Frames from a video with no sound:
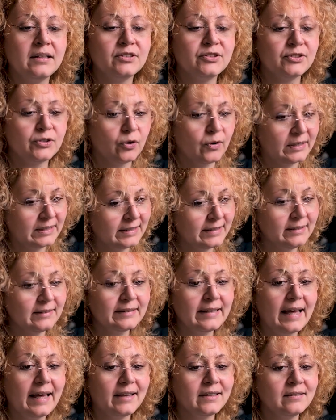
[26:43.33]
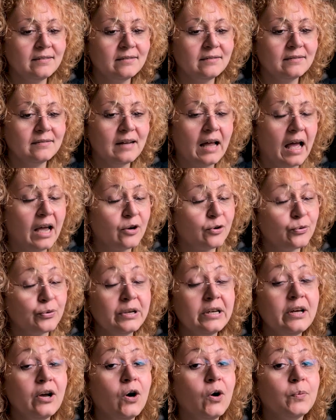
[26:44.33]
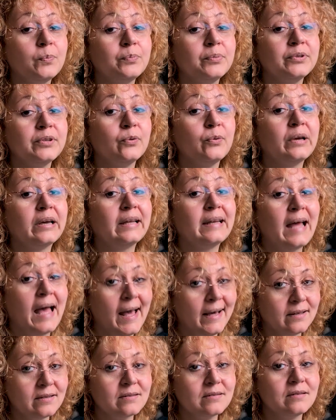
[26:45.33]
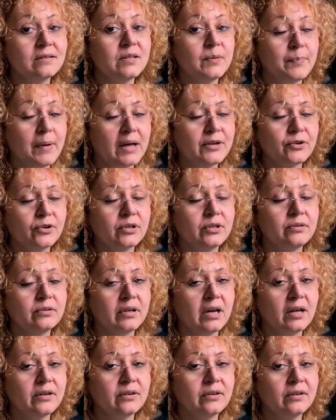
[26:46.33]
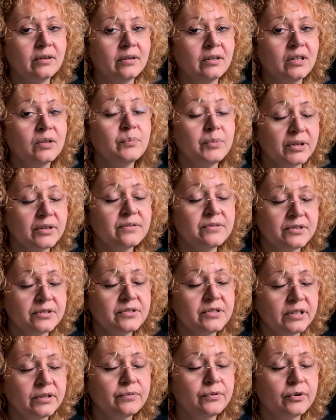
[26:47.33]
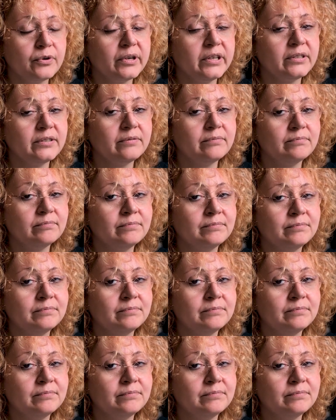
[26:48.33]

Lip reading: So until then, I really hope that we can hex the patriarchy together, because there's need for it.